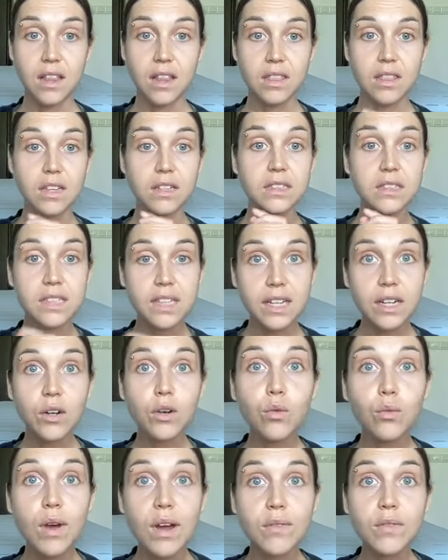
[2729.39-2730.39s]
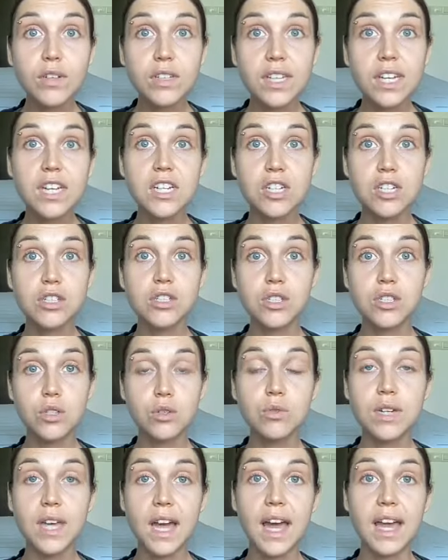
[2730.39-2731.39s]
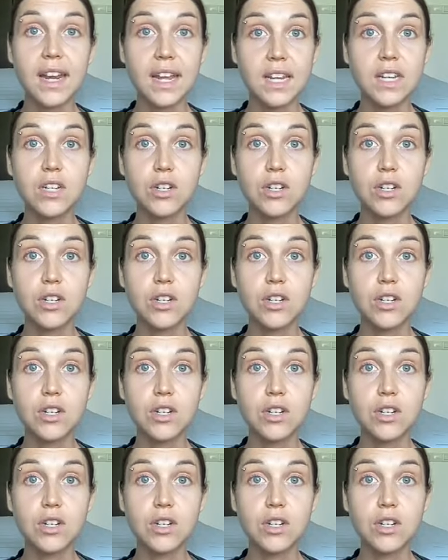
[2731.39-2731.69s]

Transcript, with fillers: the little revelations you get in